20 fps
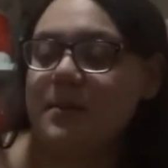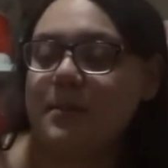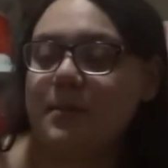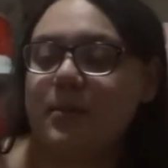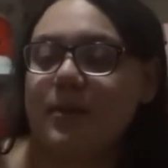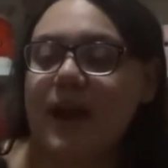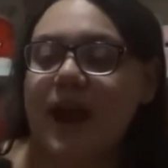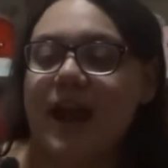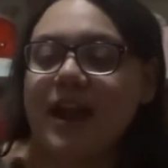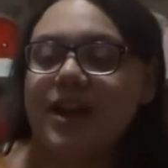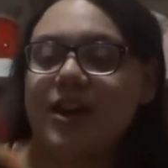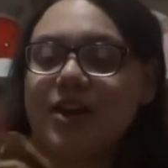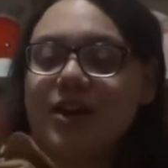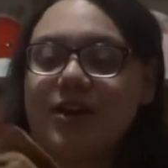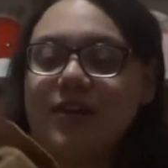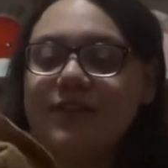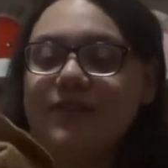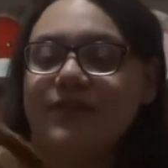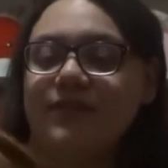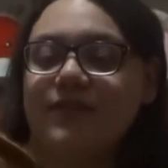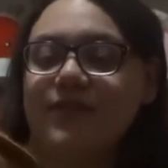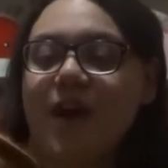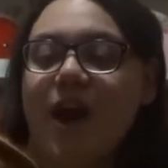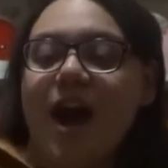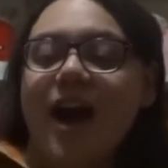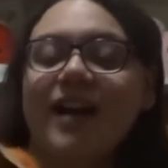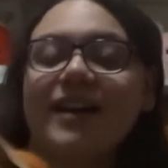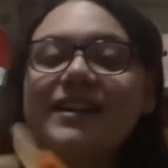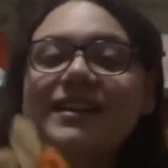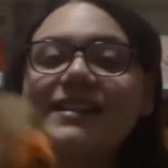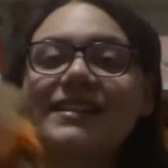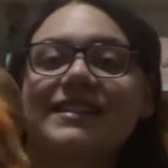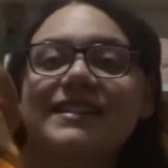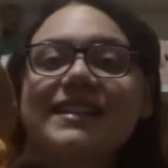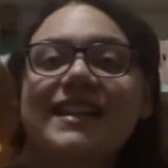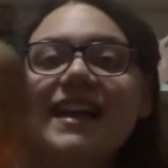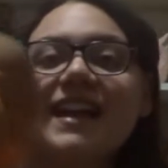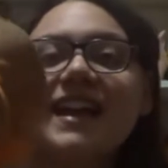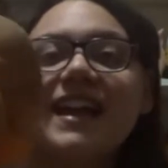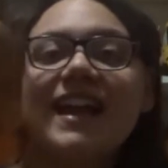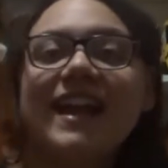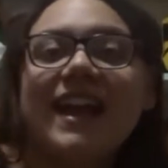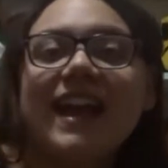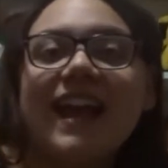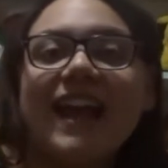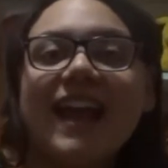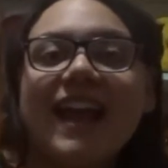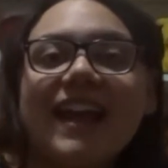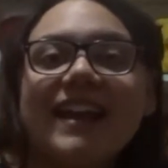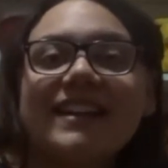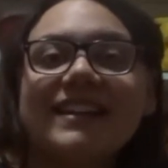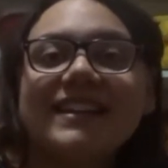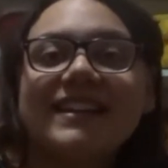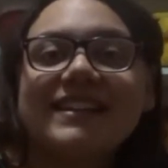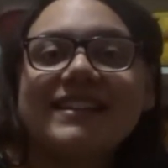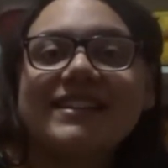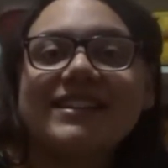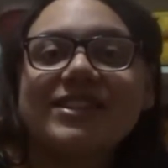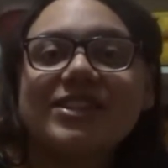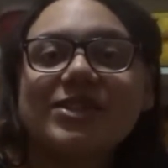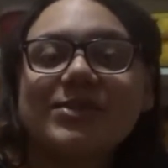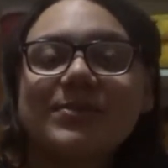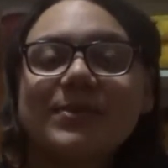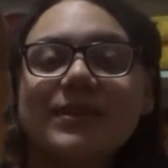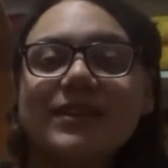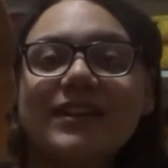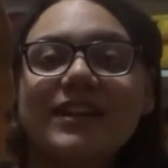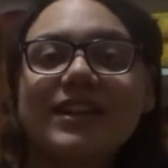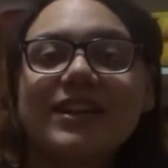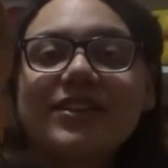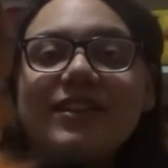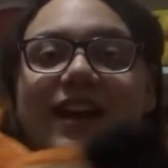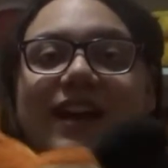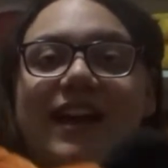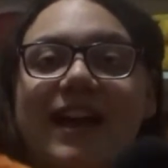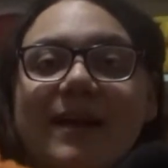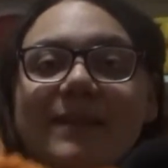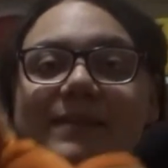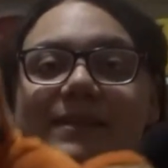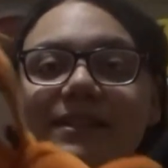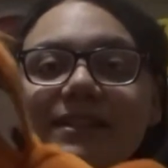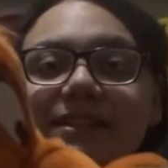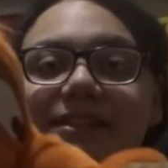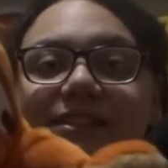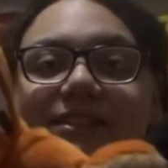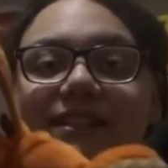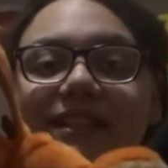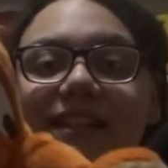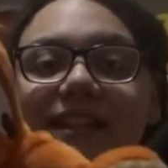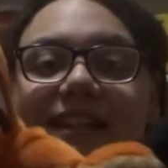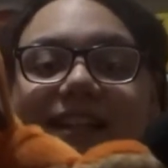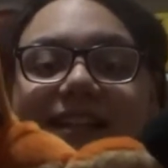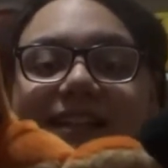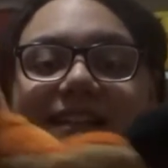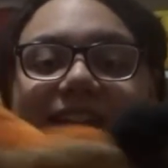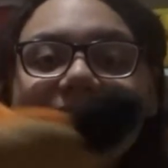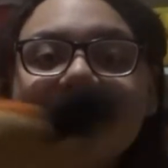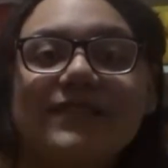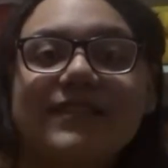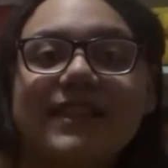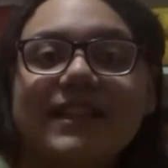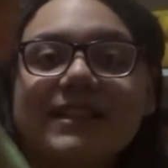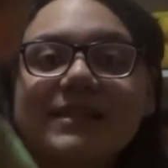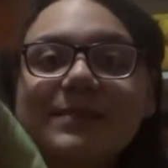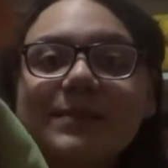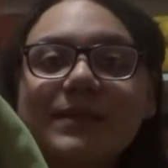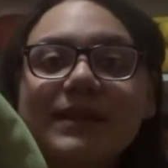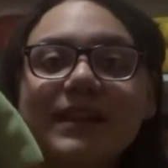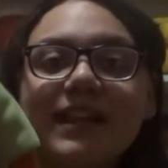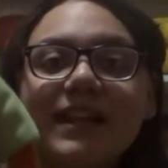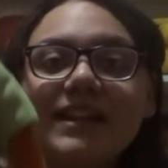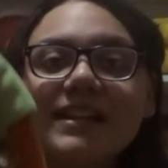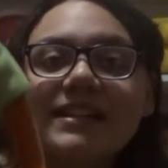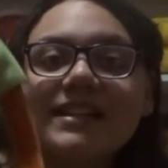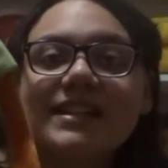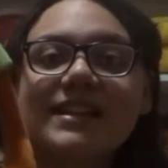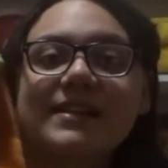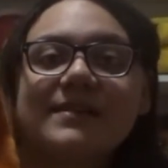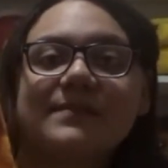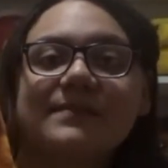Briar Fox, and he's super cute. I absolutely love this plush.